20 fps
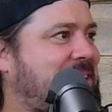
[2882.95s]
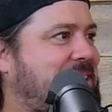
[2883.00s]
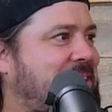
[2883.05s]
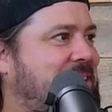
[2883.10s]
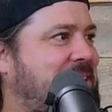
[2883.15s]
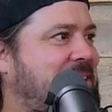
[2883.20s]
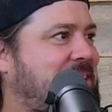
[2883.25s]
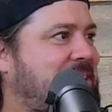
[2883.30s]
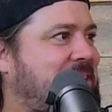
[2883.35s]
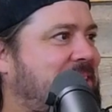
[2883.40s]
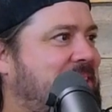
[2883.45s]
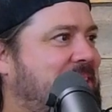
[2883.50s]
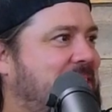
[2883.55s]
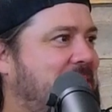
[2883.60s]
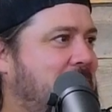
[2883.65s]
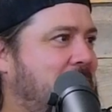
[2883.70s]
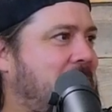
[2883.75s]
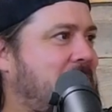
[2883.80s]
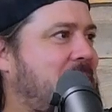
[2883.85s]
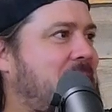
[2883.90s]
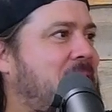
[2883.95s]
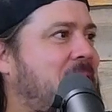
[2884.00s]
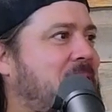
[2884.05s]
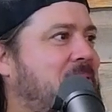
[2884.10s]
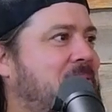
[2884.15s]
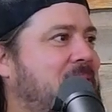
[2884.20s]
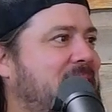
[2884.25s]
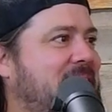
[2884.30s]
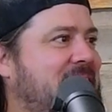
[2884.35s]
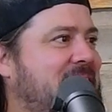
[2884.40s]
Yeah. Going all
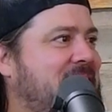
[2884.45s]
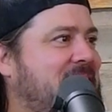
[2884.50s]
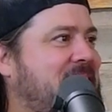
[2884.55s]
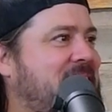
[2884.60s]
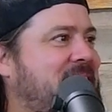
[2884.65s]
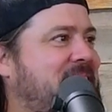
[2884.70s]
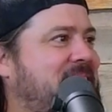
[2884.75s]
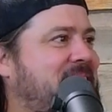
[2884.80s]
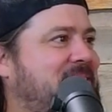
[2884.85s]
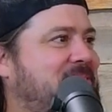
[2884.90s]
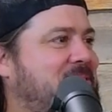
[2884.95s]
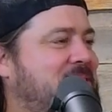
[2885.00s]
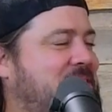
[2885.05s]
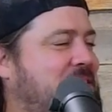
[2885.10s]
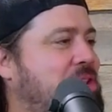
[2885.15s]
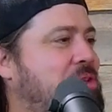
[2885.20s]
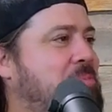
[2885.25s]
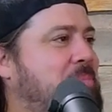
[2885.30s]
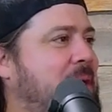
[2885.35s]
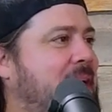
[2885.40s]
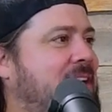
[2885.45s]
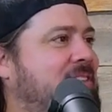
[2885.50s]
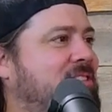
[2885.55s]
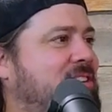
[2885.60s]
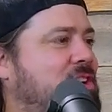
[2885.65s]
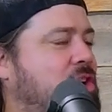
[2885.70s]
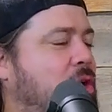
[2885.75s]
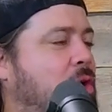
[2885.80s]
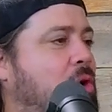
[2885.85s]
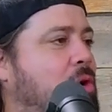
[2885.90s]
the way in, which can you
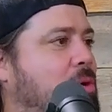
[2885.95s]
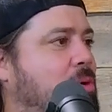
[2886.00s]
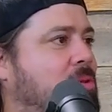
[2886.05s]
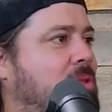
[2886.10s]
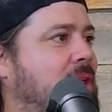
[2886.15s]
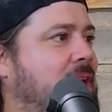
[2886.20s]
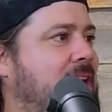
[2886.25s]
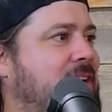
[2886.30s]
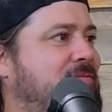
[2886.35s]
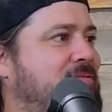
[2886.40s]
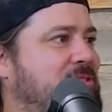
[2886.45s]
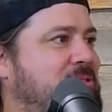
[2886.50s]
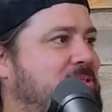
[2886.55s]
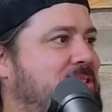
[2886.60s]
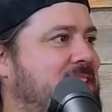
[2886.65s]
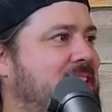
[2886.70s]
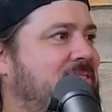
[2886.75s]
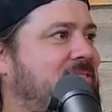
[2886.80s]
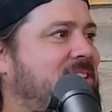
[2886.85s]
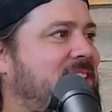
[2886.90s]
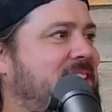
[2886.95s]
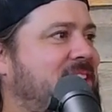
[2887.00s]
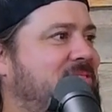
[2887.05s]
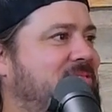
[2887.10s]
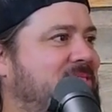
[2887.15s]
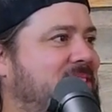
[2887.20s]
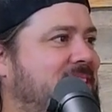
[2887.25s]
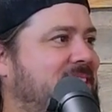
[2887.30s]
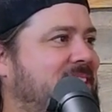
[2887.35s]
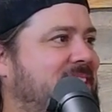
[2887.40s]
imagine? Your whole life, you never get a
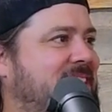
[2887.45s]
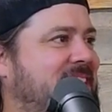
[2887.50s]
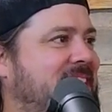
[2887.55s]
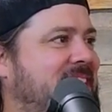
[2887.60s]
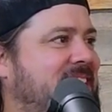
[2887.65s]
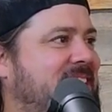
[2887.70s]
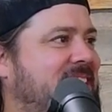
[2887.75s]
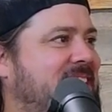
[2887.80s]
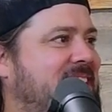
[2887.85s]
feeling like